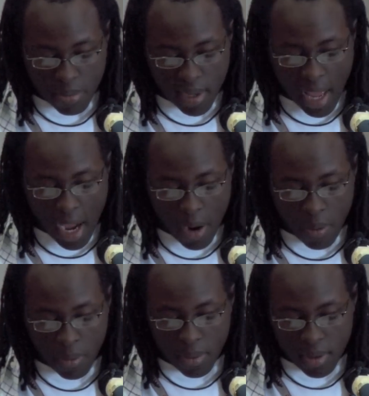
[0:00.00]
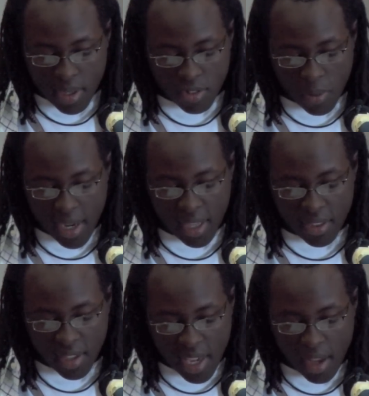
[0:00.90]
But now it's raining
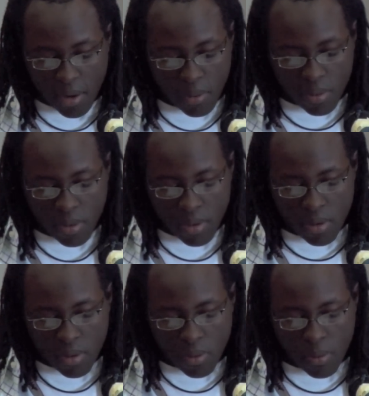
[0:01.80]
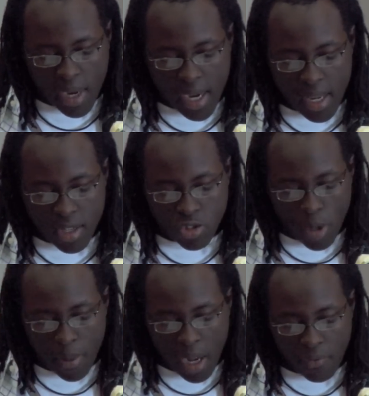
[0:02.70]
in the ghetto. Rain is
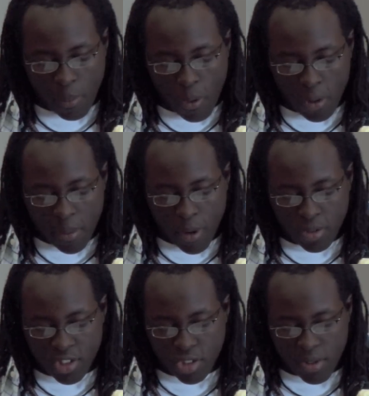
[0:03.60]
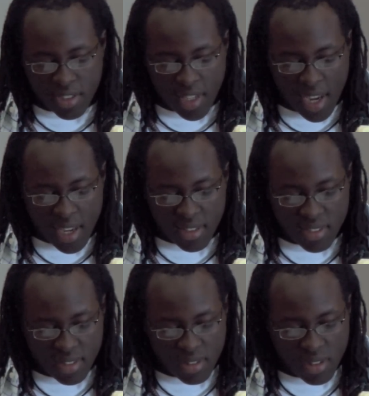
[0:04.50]
dripping off the poorly posted street
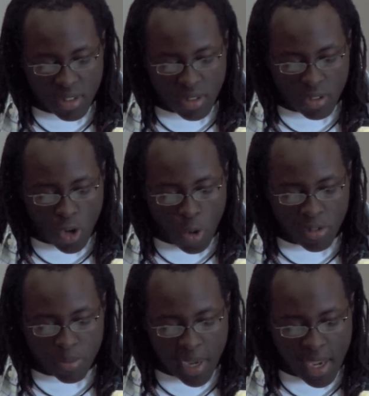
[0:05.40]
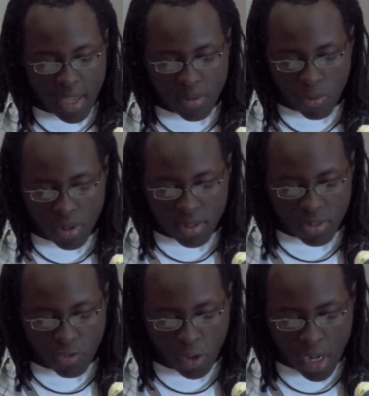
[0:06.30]
signs. The homeless man
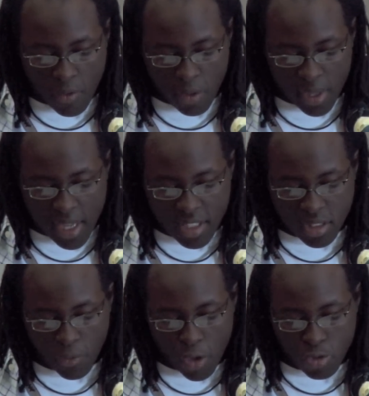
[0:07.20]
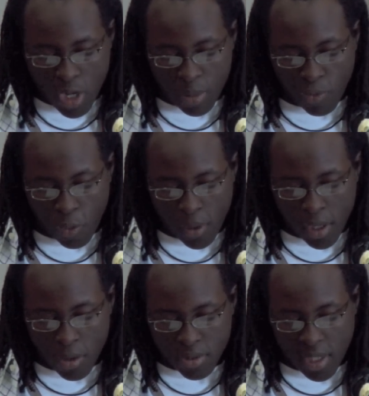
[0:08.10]
runs for cover and catches a few drops before he
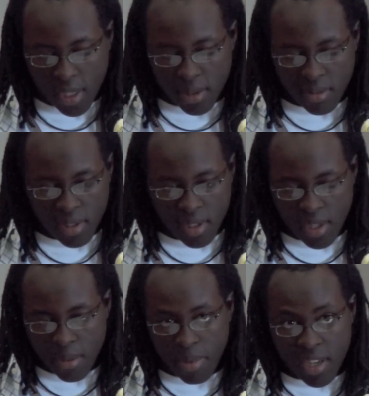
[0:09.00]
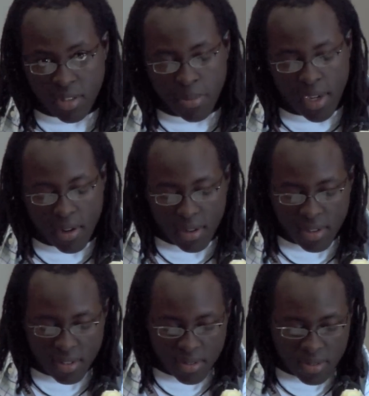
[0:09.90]
goes in and buys a beer.
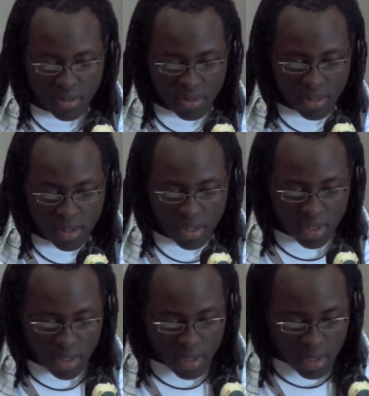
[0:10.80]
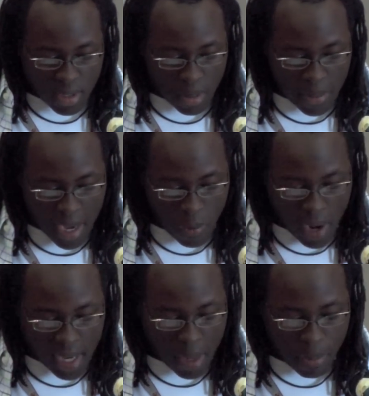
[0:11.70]
The man
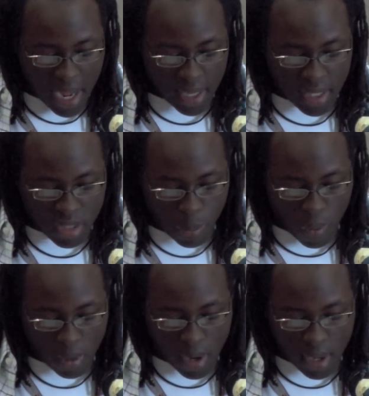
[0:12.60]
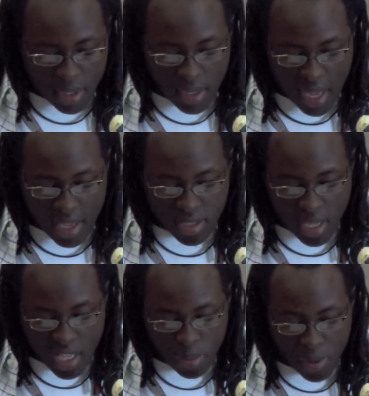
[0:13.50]
riding a bike gets poured on and has
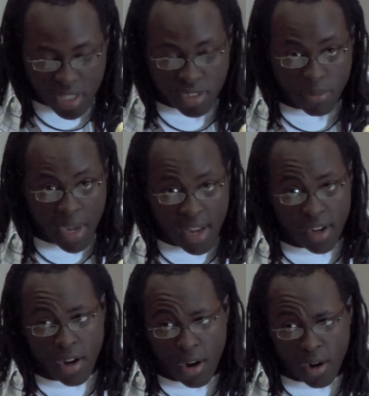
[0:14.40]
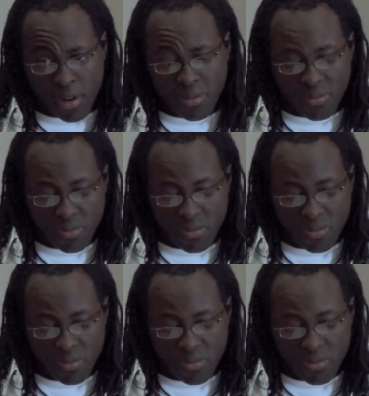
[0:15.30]
aspirations of buying a car.